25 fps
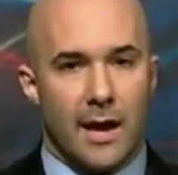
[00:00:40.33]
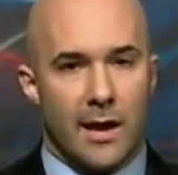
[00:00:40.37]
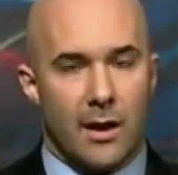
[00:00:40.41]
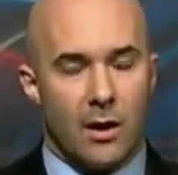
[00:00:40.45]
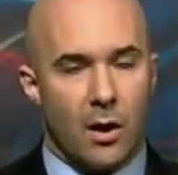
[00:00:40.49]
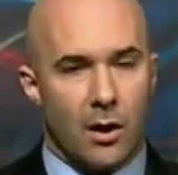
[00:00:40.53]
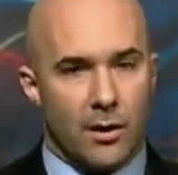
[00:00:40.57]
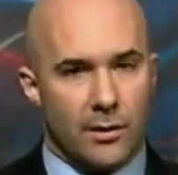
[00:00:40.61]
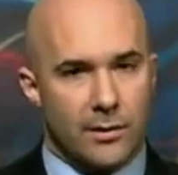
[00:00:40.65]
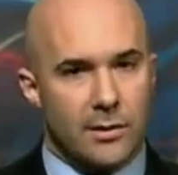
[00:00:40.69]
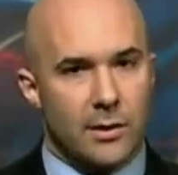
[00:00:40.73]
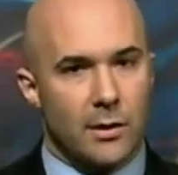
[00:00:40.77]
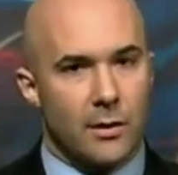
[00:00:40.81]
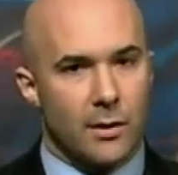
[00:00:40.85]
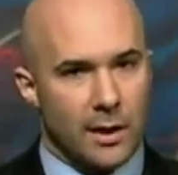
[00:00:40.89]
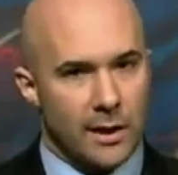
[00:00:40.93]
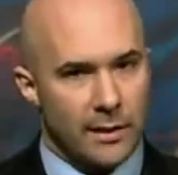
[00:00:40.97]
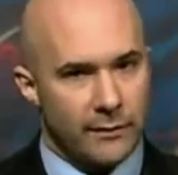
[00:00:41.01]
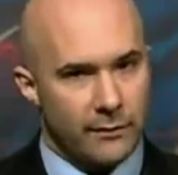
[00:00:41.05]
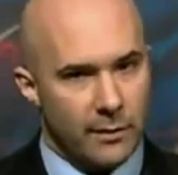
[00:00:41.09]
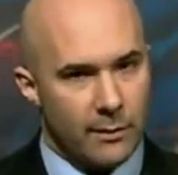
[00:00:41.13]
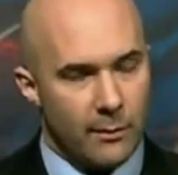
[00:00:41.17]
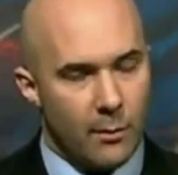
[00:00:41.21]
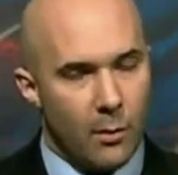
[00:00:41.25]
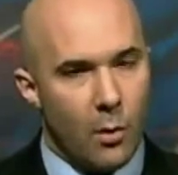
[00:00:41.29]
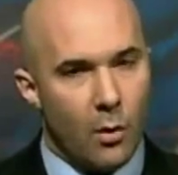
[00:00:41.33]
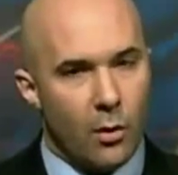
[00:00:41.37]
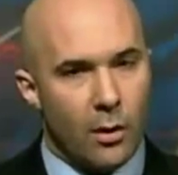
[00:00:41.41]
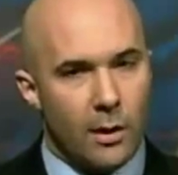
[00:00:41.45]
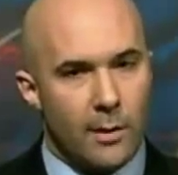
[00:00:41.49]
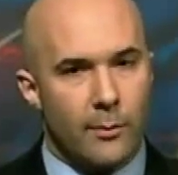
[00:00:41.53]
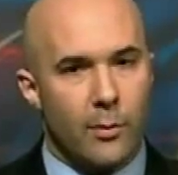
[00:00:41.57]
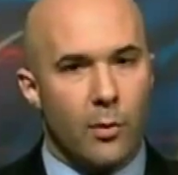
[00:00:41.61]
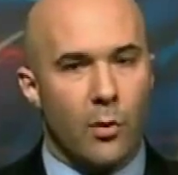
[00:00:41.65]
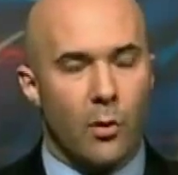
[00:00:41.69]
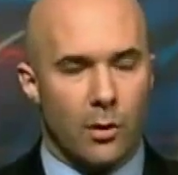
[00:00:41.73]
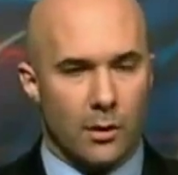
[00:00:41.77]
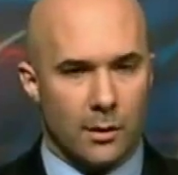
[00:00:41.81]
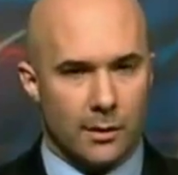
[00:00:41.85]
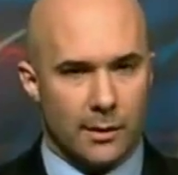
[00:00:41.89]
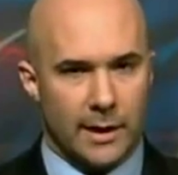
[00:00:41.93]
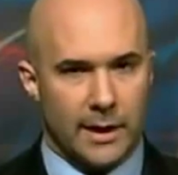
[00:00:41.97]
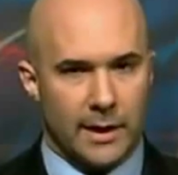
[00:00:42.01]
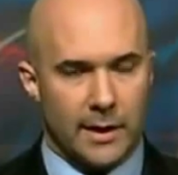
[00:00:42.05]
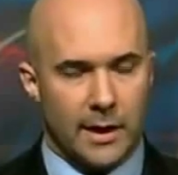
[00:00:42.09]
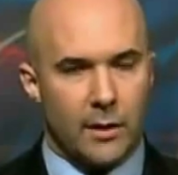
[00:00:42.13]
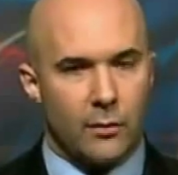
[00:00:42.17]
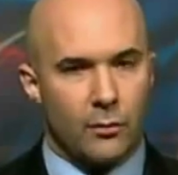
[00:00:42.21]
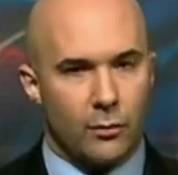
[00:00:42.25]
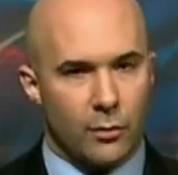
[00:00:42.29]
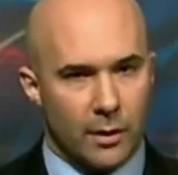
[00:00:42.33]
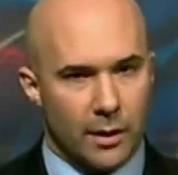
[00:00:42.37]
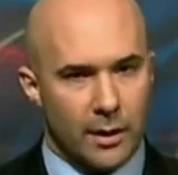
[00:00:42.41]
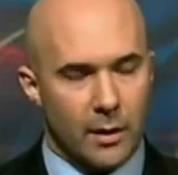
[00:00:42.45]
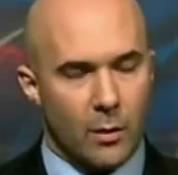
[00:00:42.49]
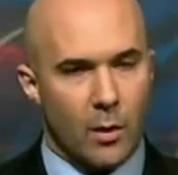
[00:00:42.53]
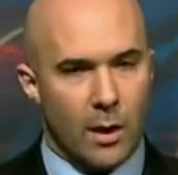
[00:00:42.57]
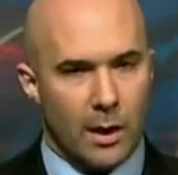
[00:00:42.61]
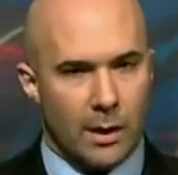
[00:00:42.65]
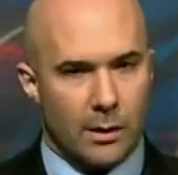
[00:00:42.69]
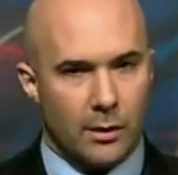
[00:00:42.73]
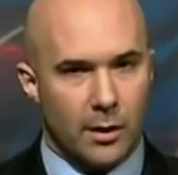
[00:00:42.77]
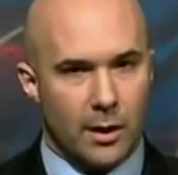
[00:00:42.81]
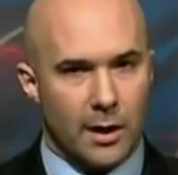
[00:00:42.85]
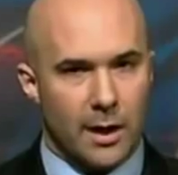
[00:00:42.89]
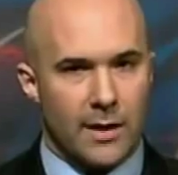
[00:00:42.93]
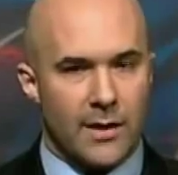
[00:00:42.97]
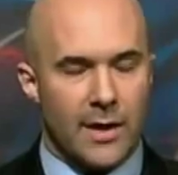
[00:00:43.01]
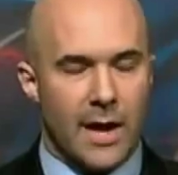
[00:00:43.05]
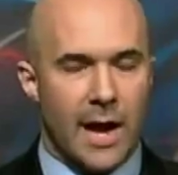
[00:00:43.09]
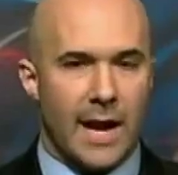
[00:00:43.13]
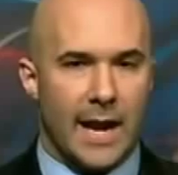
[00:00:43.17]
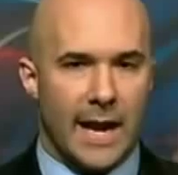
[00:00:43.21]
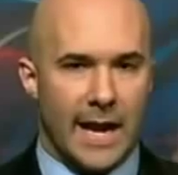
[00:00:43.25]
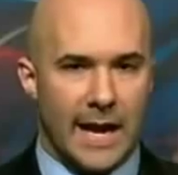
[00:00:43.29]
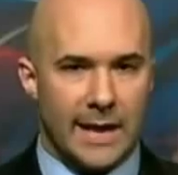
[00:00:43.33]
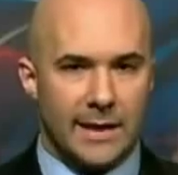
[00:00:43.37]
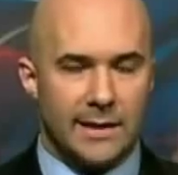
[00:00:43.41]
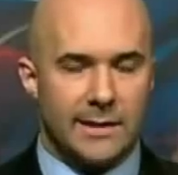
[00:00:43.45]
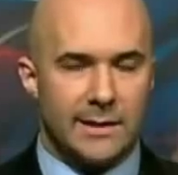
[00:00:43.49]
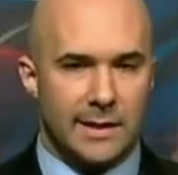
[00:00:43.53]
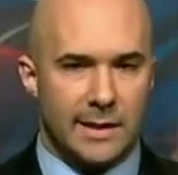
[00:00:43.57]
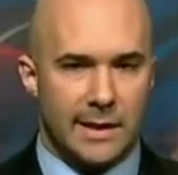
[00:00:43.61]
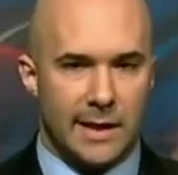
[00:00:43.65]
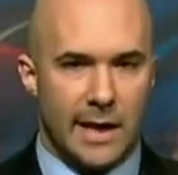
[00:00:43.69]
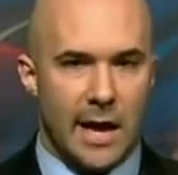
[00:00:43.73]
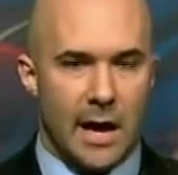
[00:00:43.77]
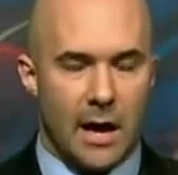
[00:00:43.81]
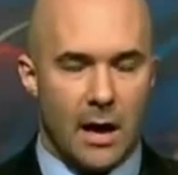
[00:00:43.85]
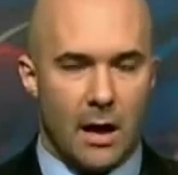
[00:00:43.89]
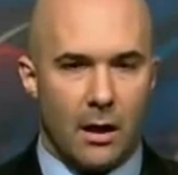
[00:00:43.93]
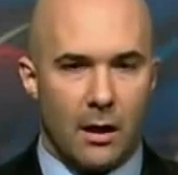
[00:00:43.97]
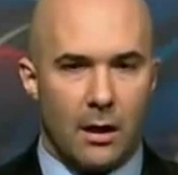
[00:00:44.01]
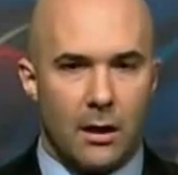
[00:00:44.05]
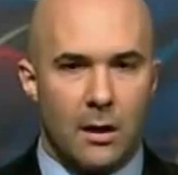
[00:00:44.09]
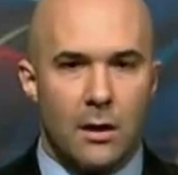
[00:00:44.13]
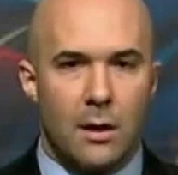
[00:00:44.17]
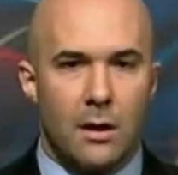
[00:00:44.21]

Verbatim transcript: and also, even more importantly, they really want to look at that ACL.